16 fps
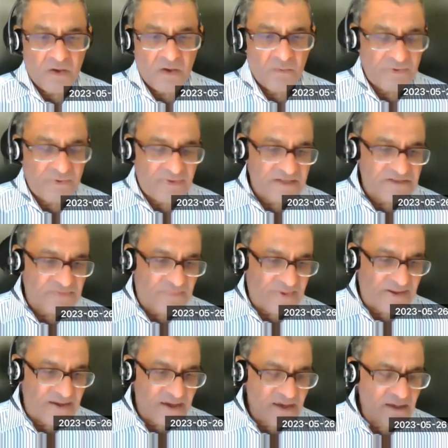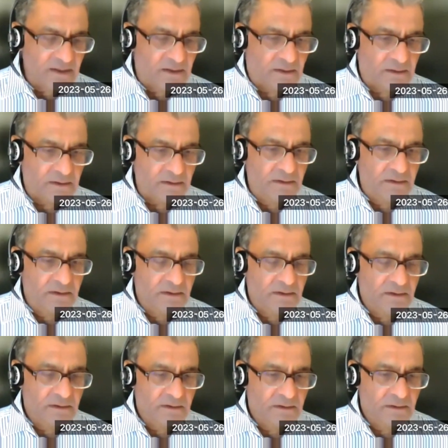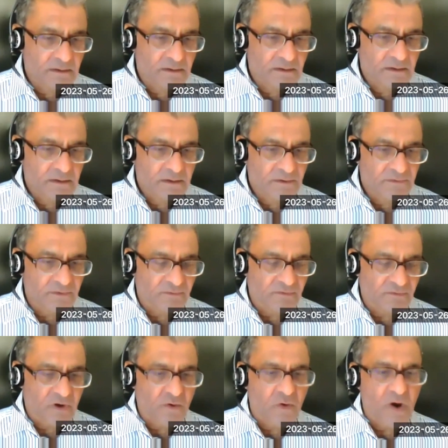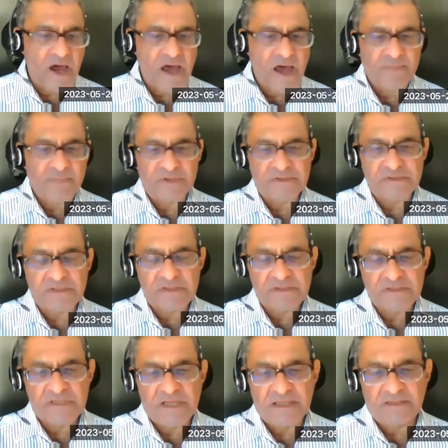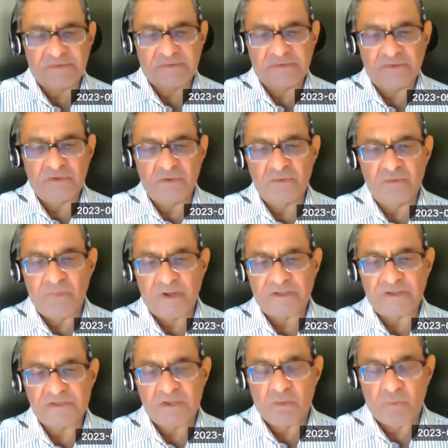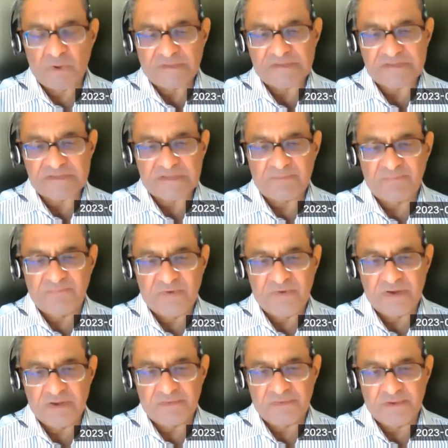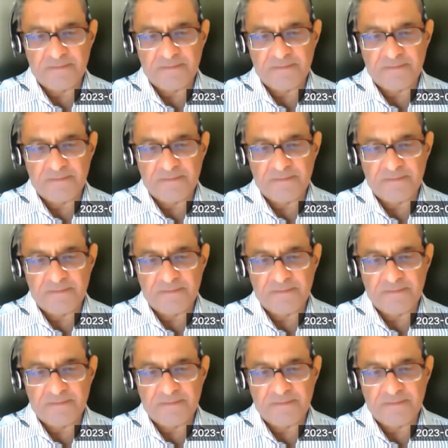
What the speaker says: With SBL, the requirement takes you one step further.